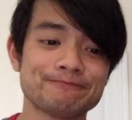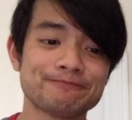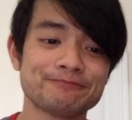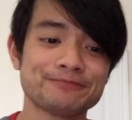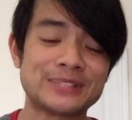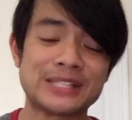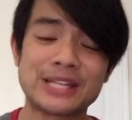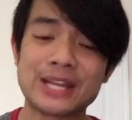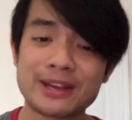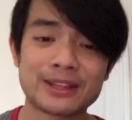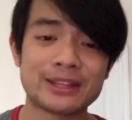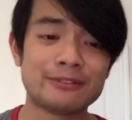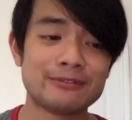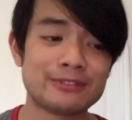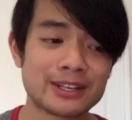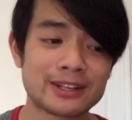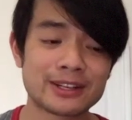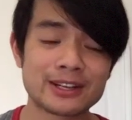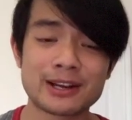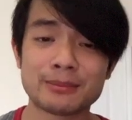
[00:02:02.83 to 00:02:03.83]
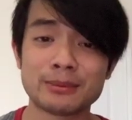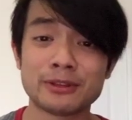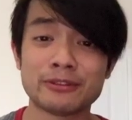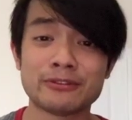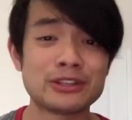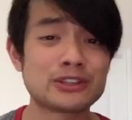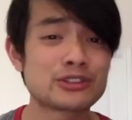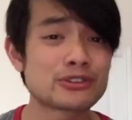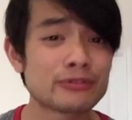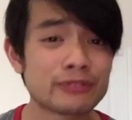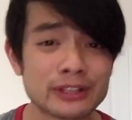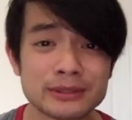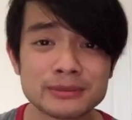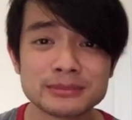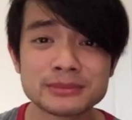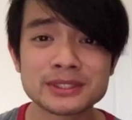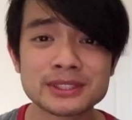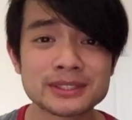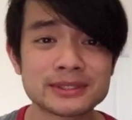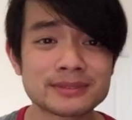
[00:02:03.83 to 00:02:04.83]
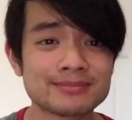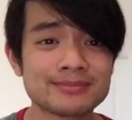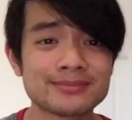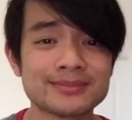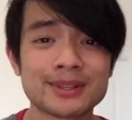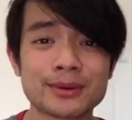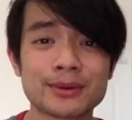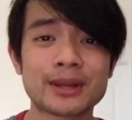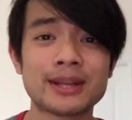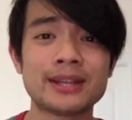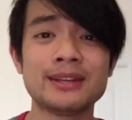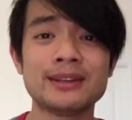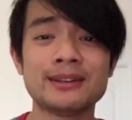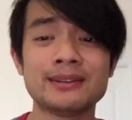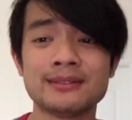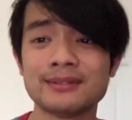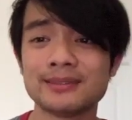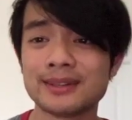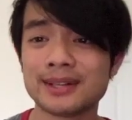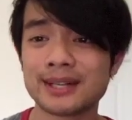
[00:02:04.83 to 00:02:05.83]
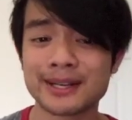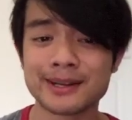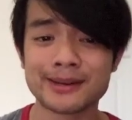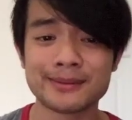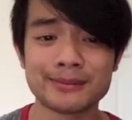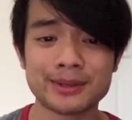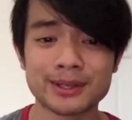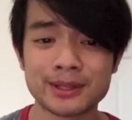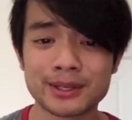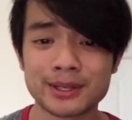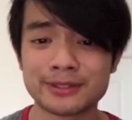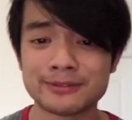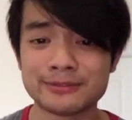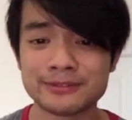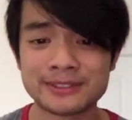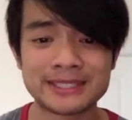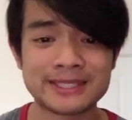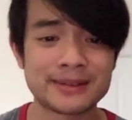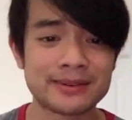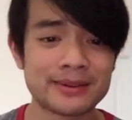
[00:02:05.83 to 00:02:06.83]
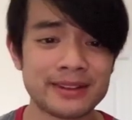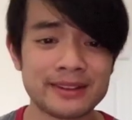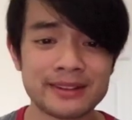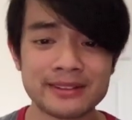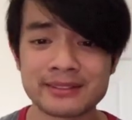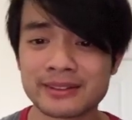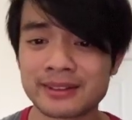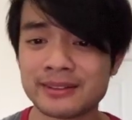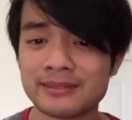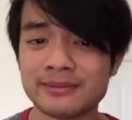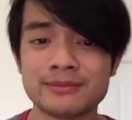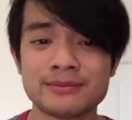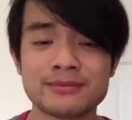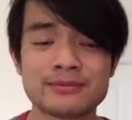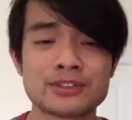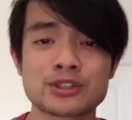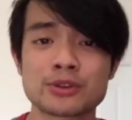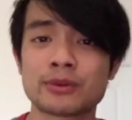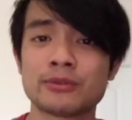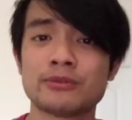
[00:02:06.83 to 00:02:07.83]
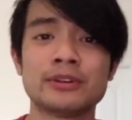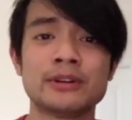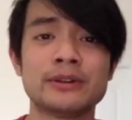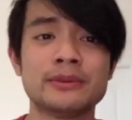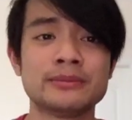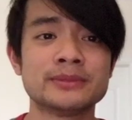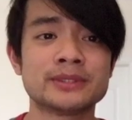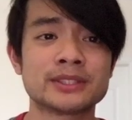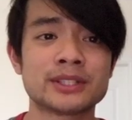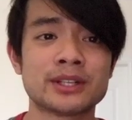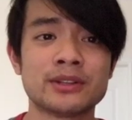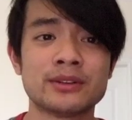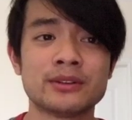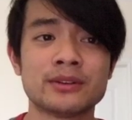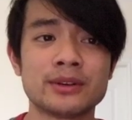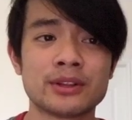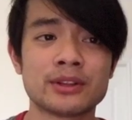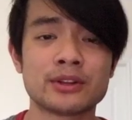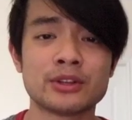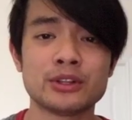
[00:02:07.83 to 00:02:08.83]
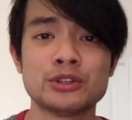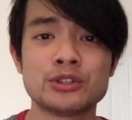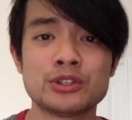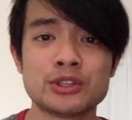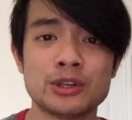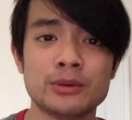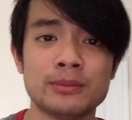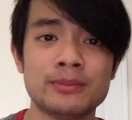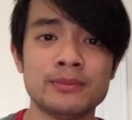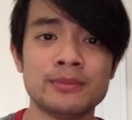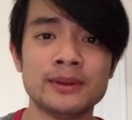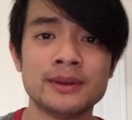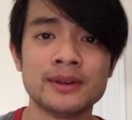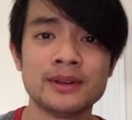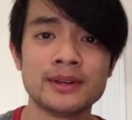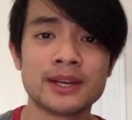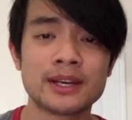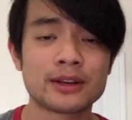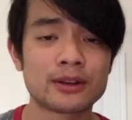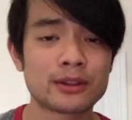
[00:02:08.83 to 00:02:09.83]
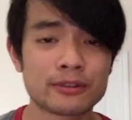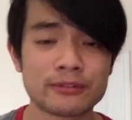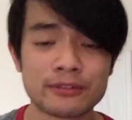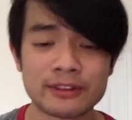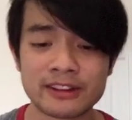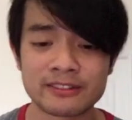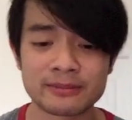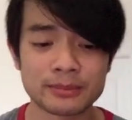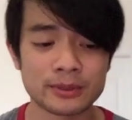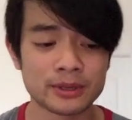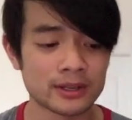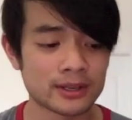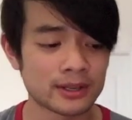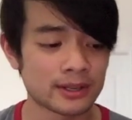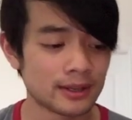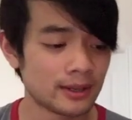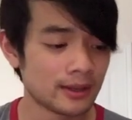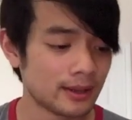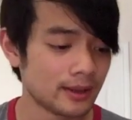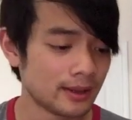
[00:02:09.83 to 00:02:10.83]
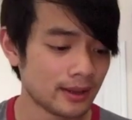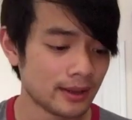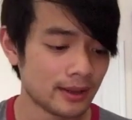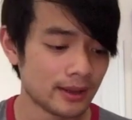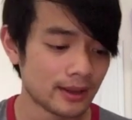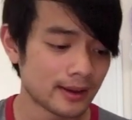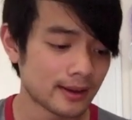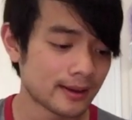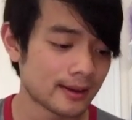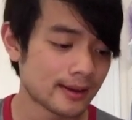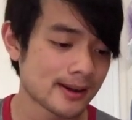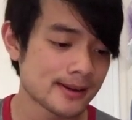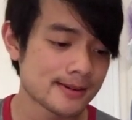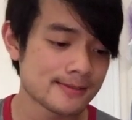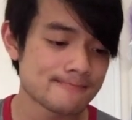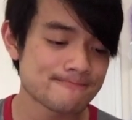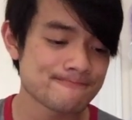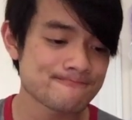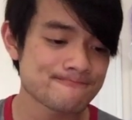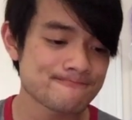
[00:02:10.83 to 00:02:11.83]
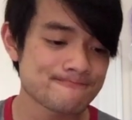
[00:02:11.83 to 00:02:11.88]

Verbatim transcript: so yeah, they've done a couple of feature films already. Um, a lot of series and short films on, on their YouTube and on their Facebook. Um,